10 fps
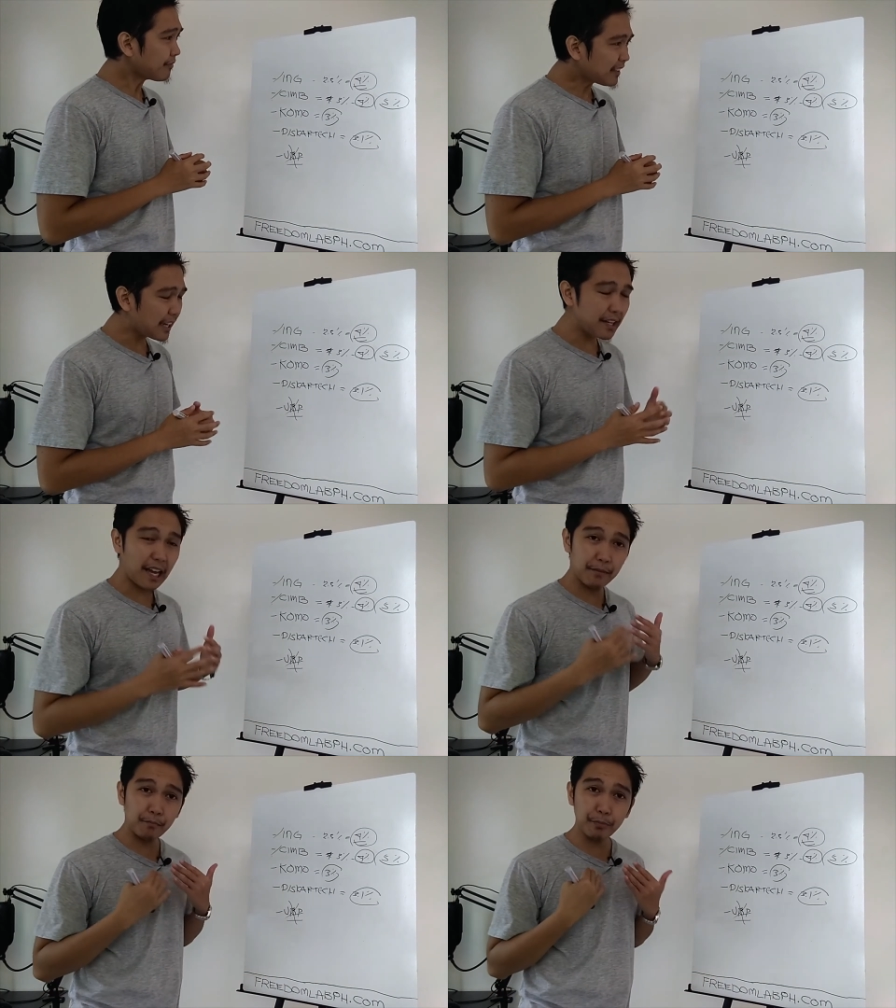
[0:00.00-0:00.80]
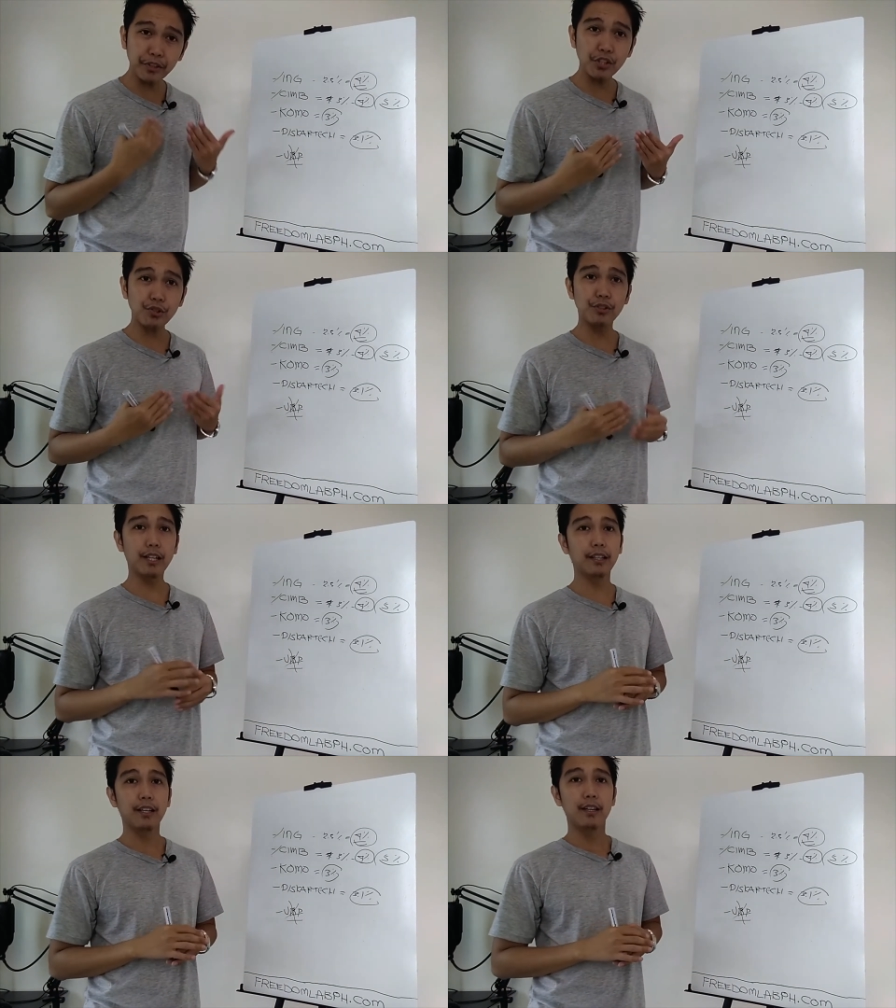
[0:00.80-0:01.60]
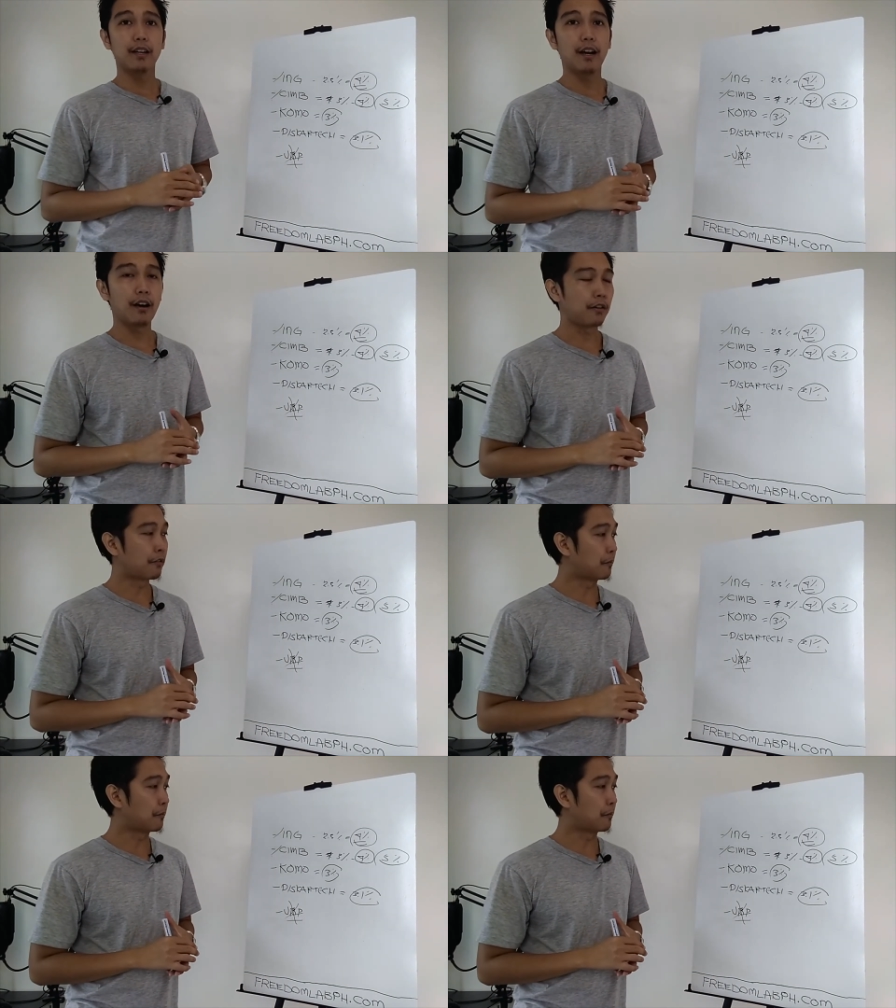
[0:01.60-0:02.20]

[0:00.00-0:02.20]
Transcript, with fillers: and I'm pretty sure that uh,